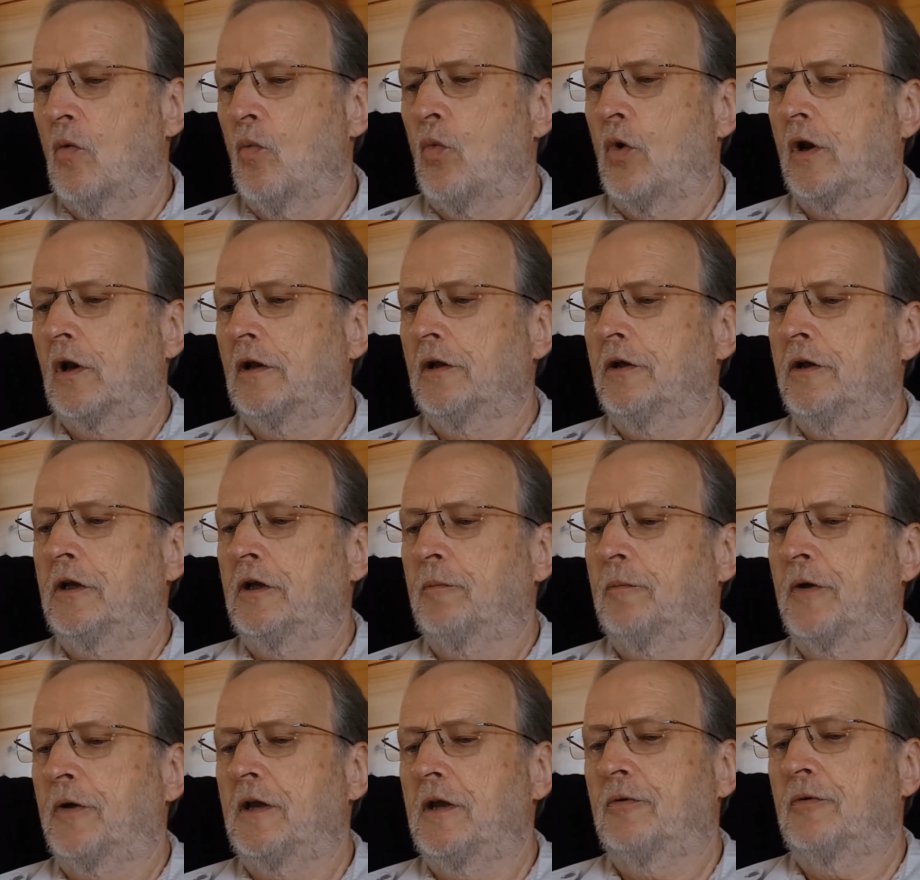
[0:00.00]
when
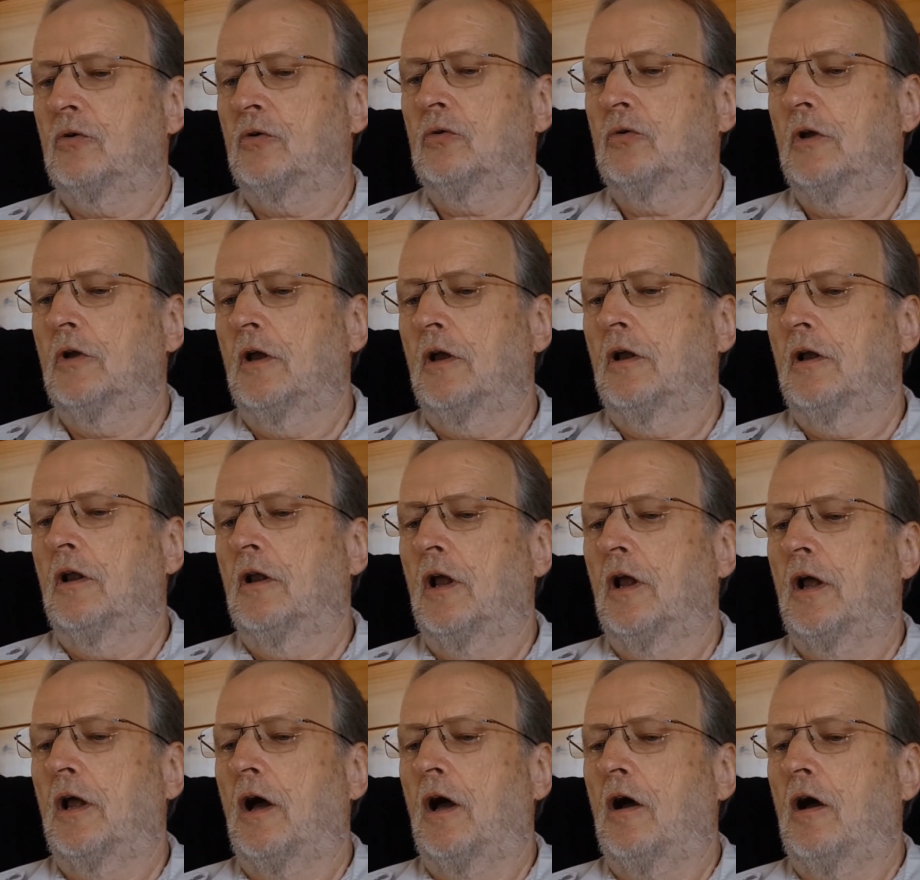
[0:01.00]
learned people,
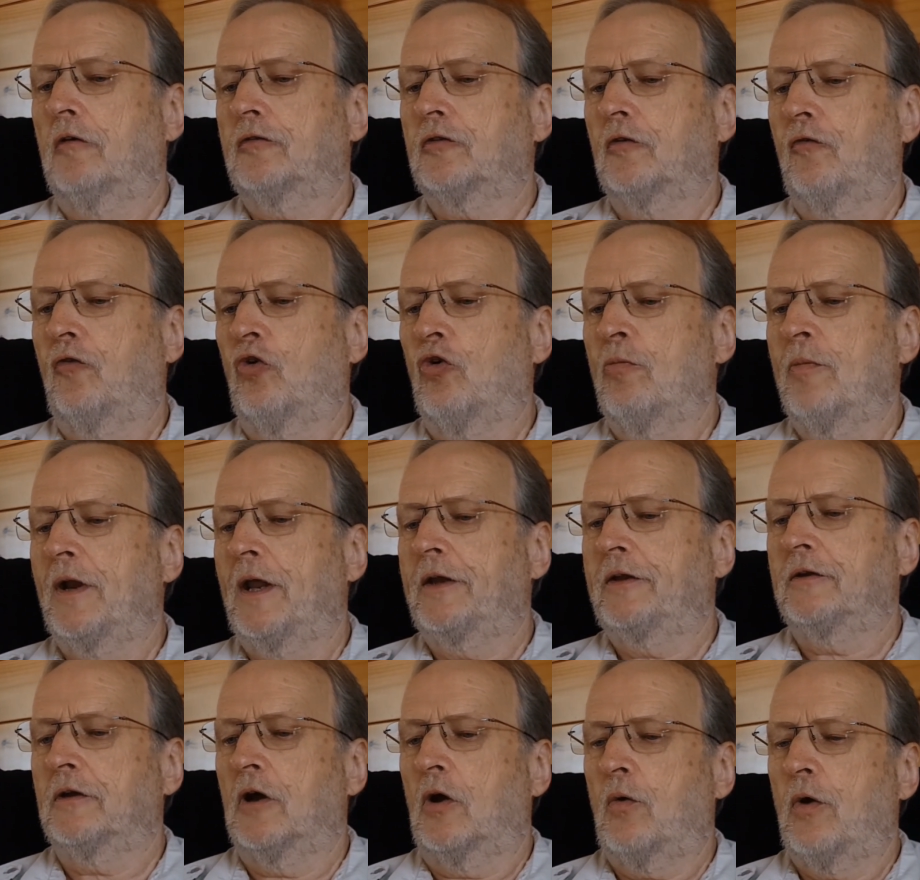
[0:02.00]
after
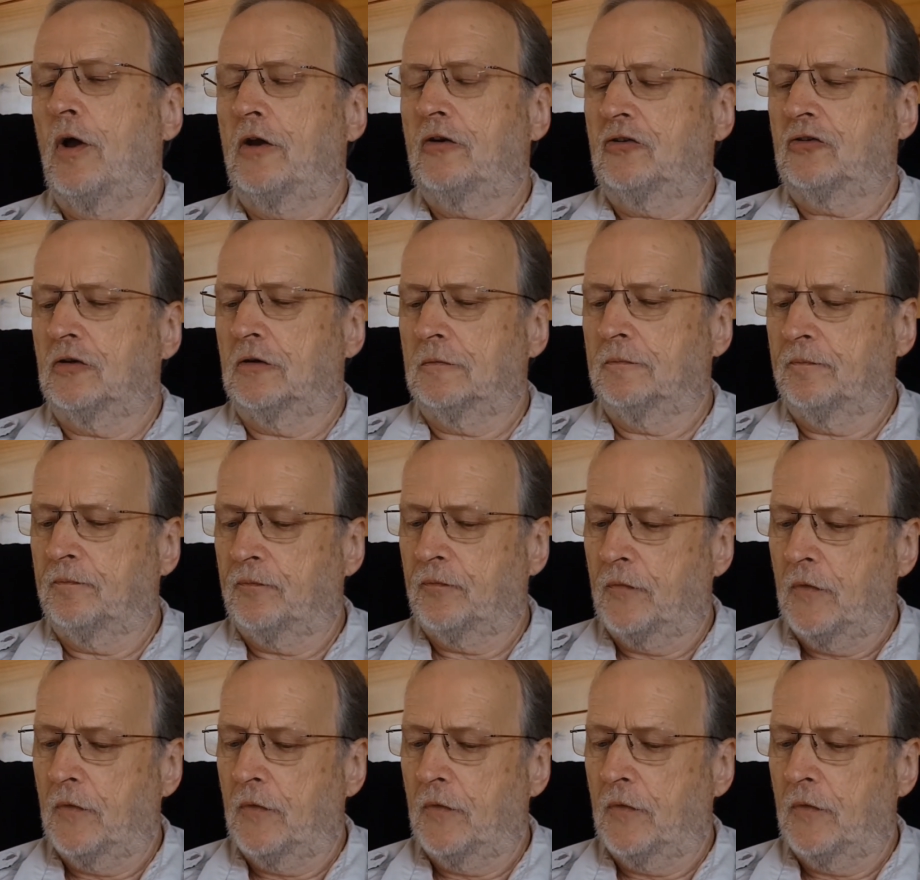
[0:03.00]
formulating a question,